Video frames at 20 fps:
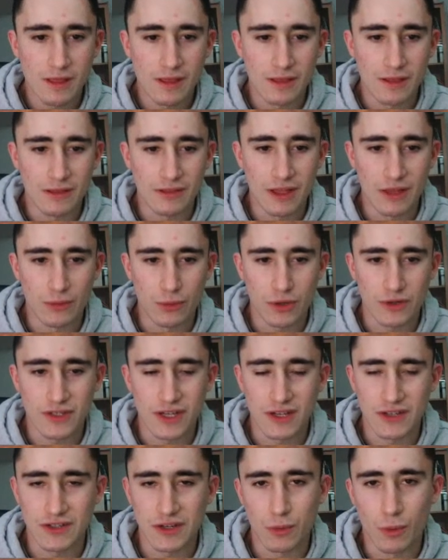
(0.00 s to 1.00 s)
then rook
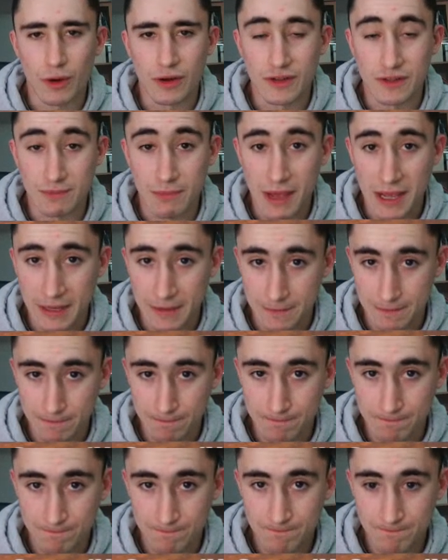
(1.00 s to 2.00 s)
takes d1 is mate.
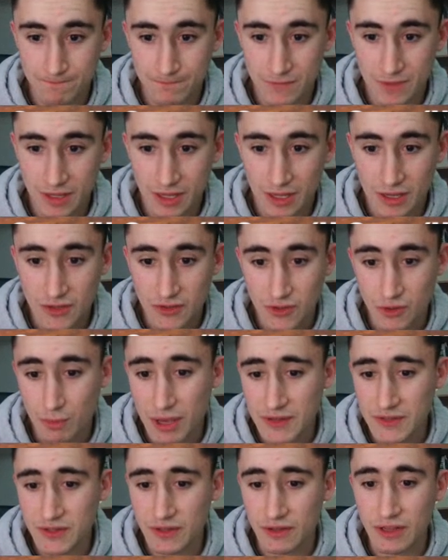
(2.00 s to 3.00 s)
So
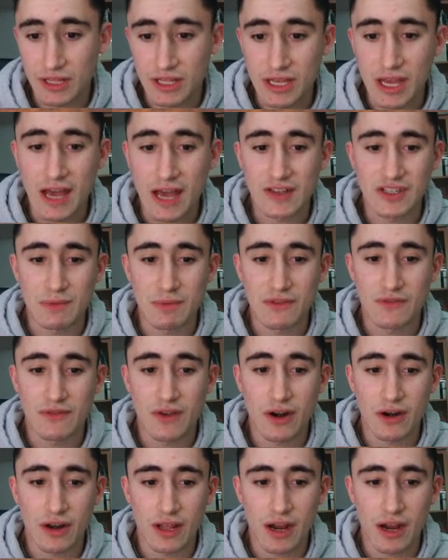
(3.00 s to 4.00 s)
basically, he has to be
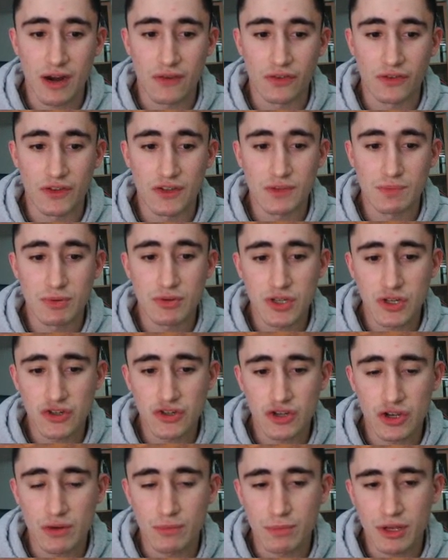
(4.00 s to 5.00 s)
very careful in this
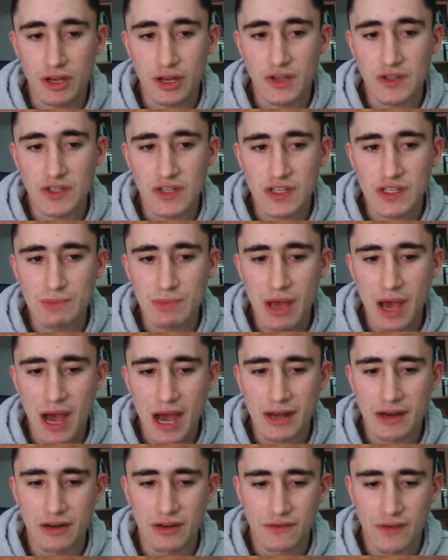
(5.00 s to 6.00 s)
position because he's behind
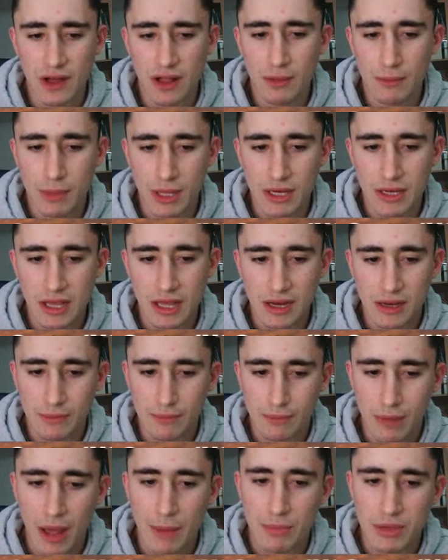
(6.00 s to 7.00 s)
in development, and
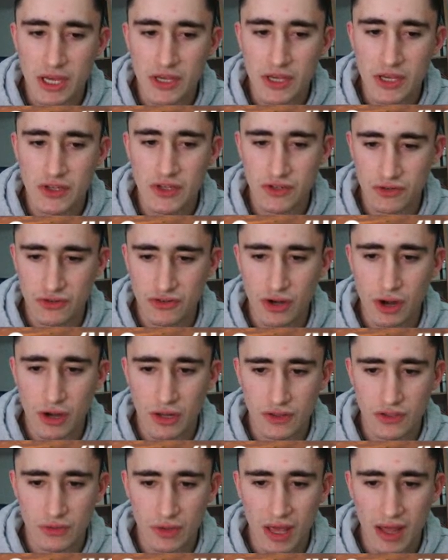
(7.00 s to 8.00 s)
my pieces are starting to
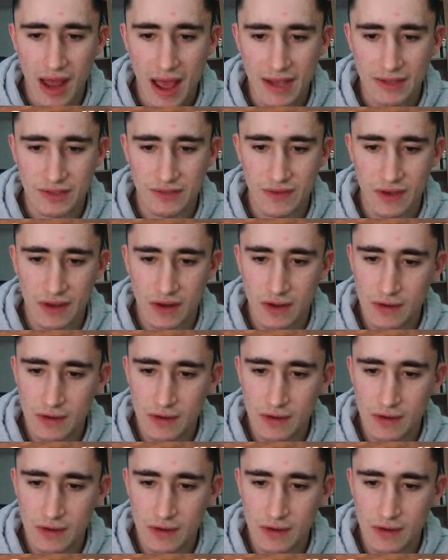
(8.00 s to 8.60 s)
get activated.